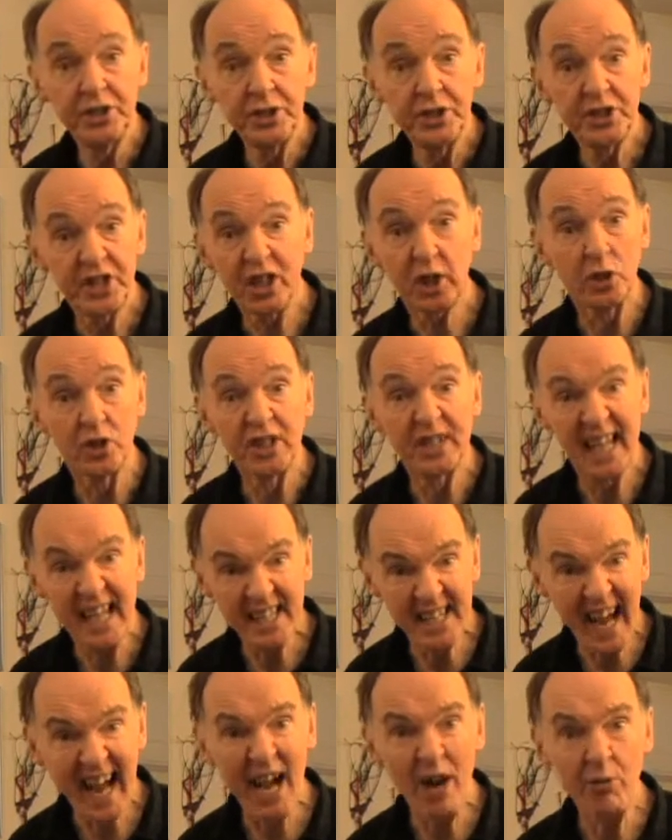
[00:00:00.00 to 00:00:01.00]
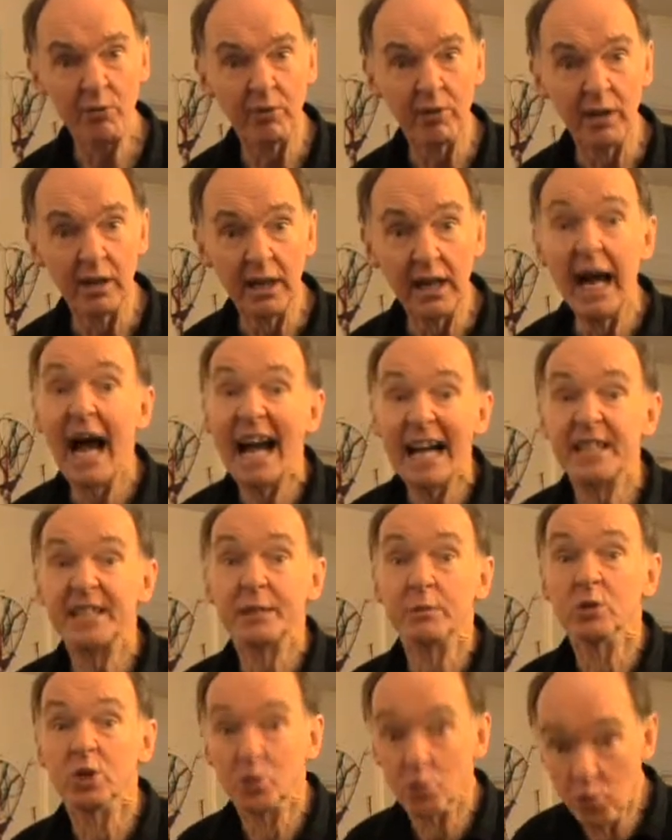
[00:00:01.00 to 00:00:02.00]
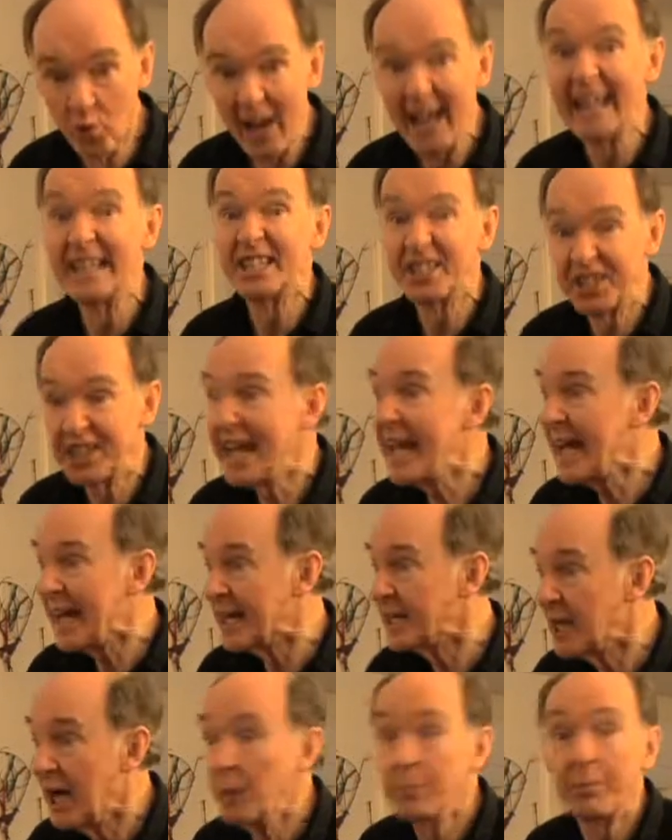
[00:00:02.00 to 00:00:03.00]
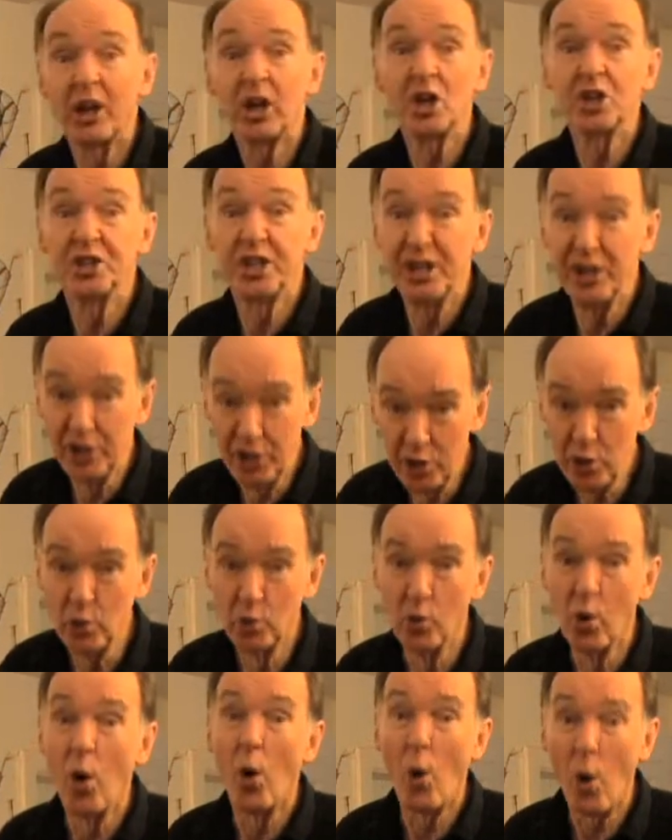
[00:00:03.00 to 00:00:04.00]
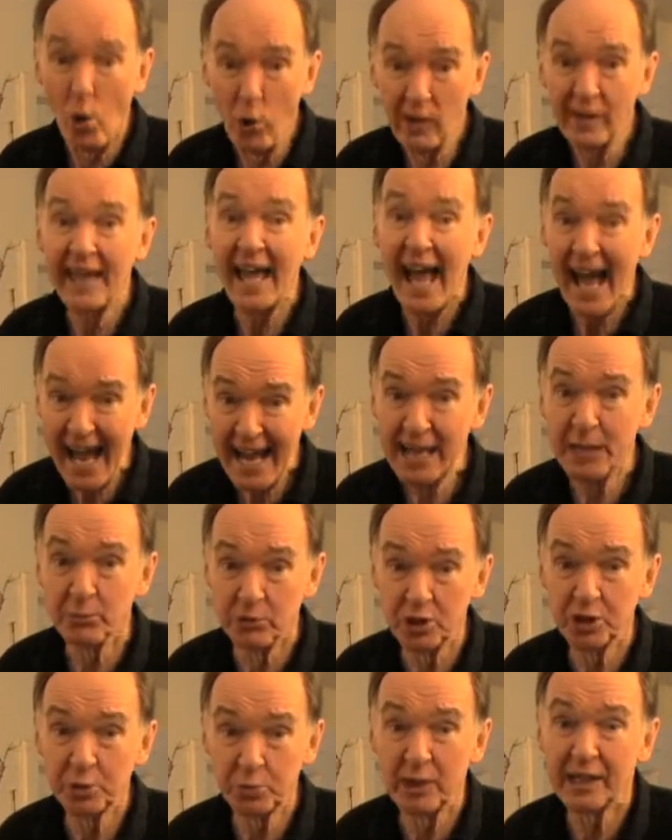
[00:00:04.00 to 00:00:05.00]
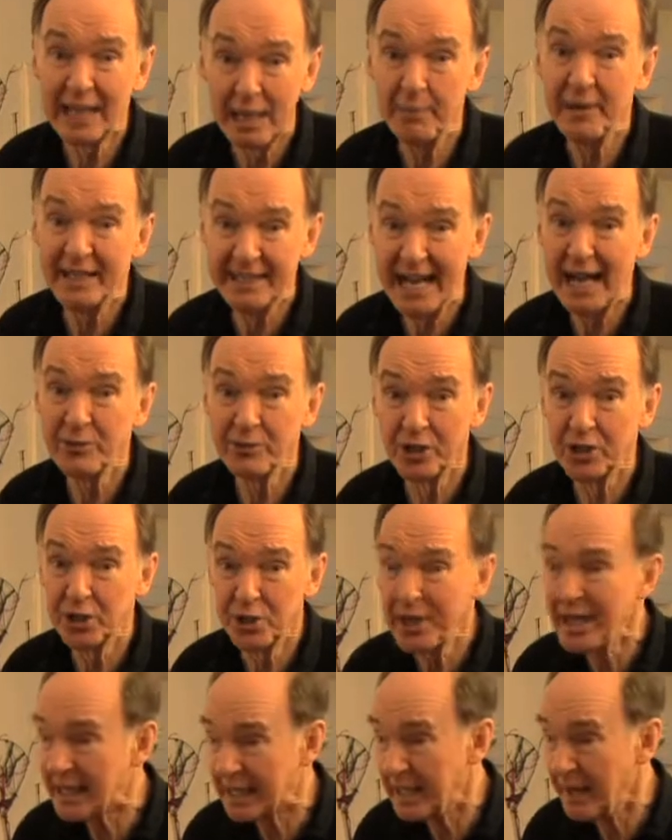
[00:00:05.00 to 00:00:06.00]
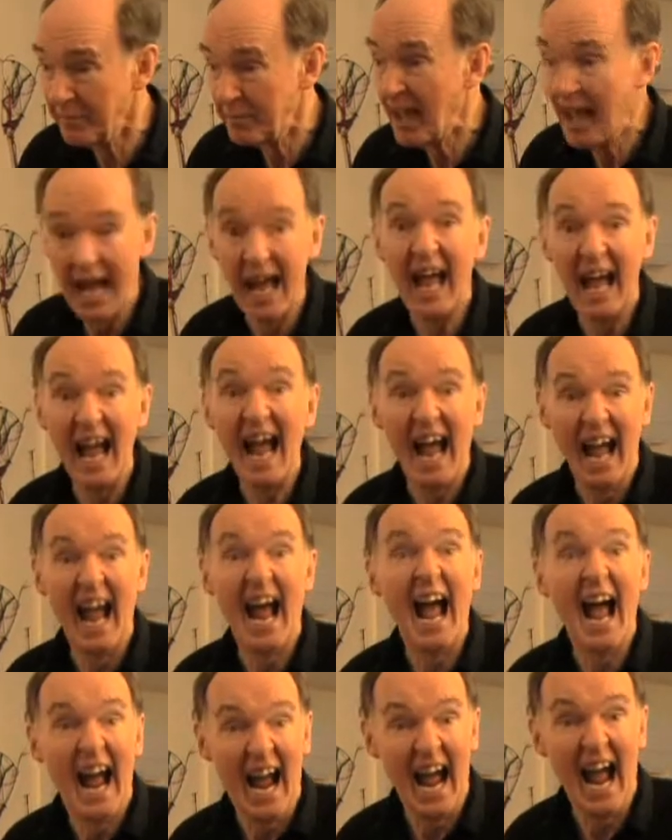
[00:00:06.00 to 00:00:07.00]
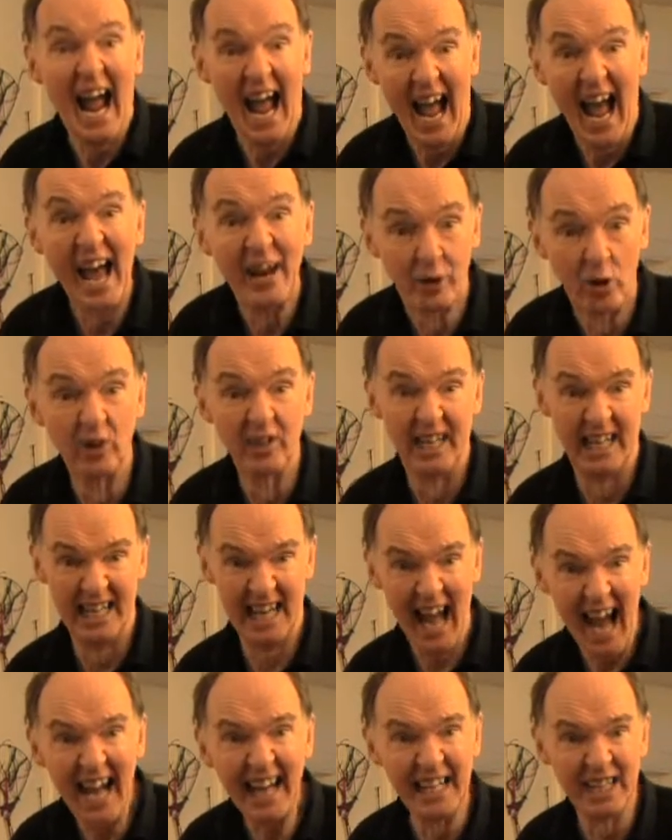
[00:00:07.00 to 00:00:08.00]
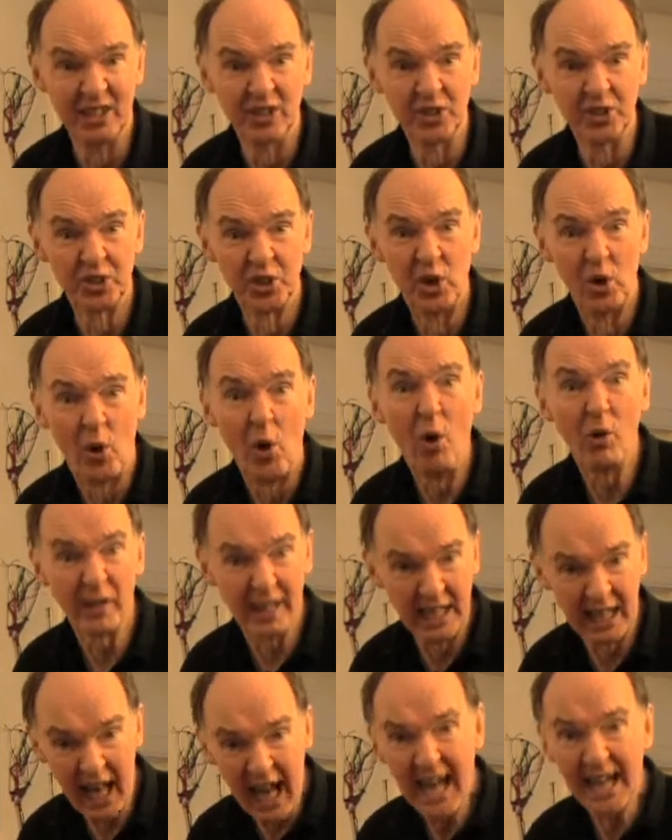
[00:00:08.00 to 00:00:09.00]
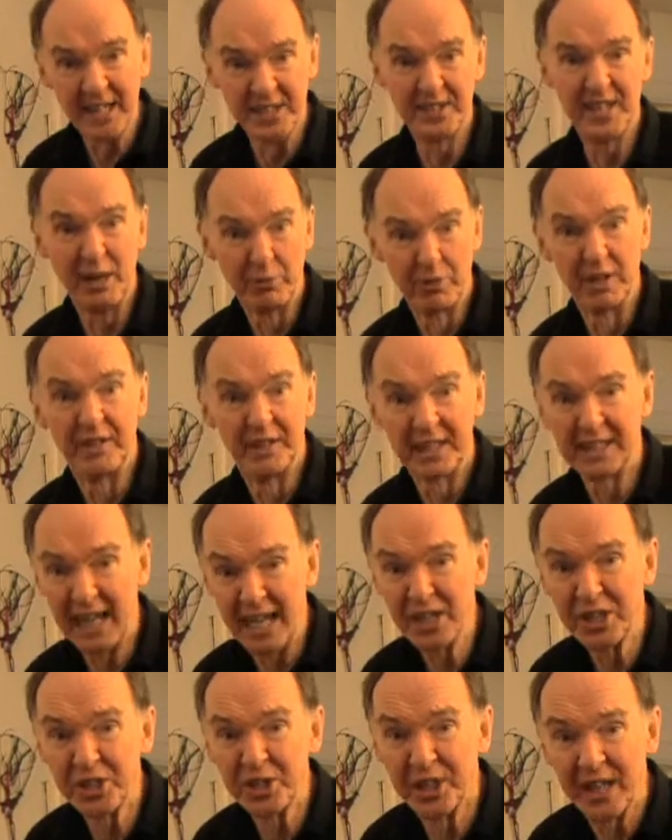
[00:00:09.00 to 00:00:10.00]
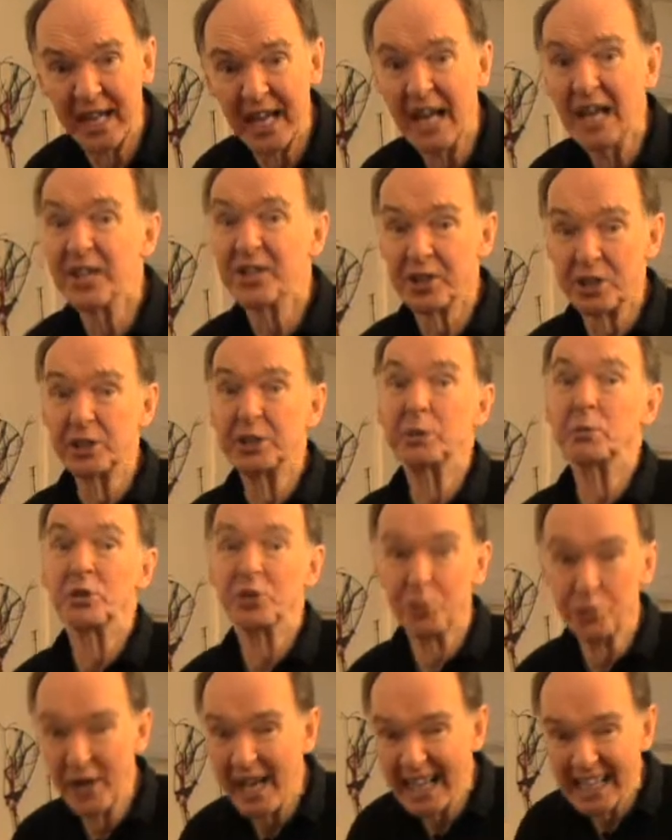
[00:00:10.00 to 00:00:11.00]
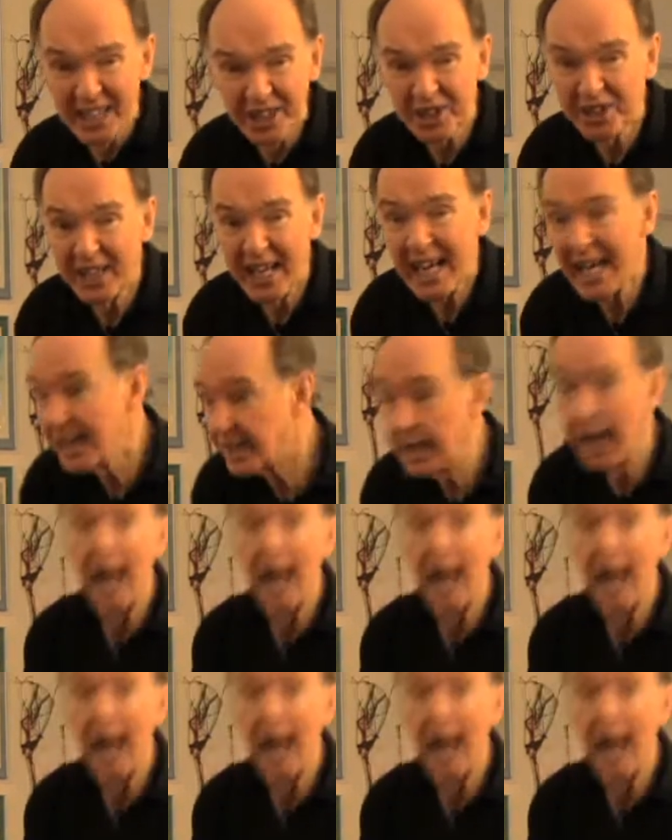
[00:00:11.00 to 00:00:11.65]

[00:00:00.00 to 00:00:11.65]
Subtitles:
She couldn't get down. And she was really scared because she knew all the animals were coming down to drink. And all the lions that were in the country. So she was really scared.